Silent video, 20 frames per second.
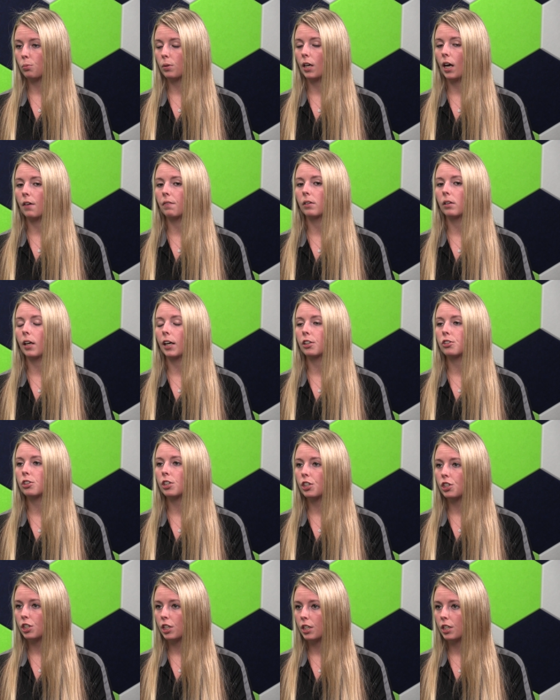We have
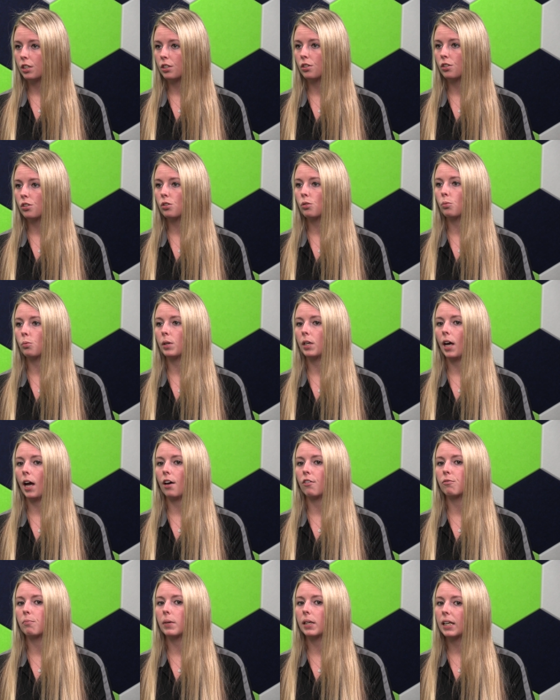electricians, we
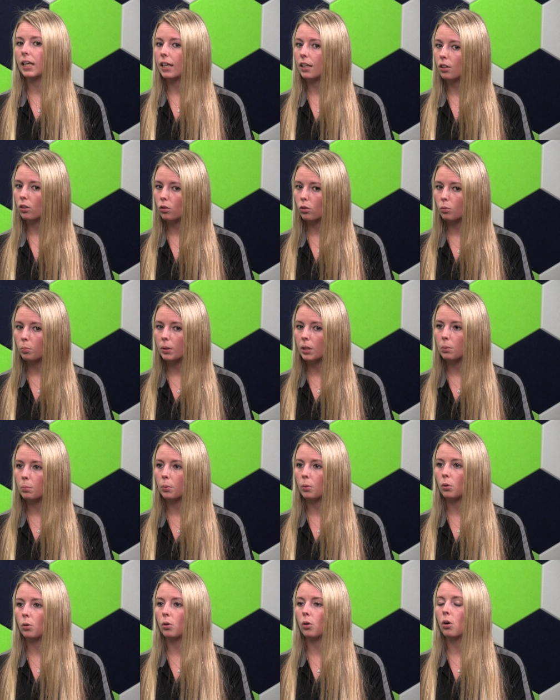have mechanical
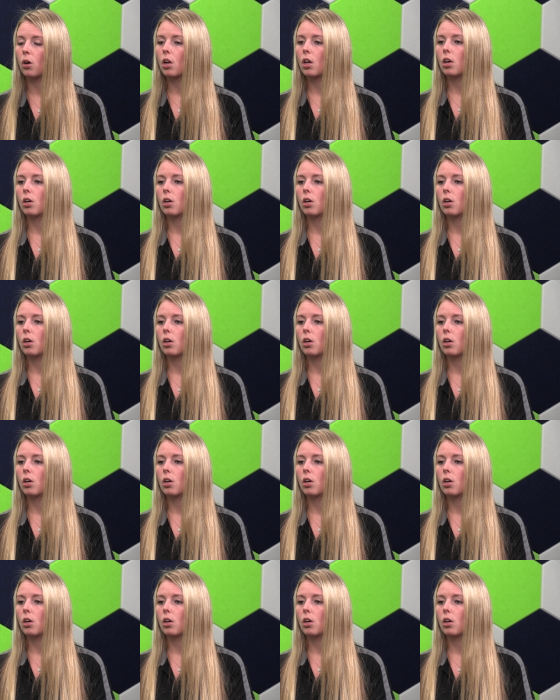people,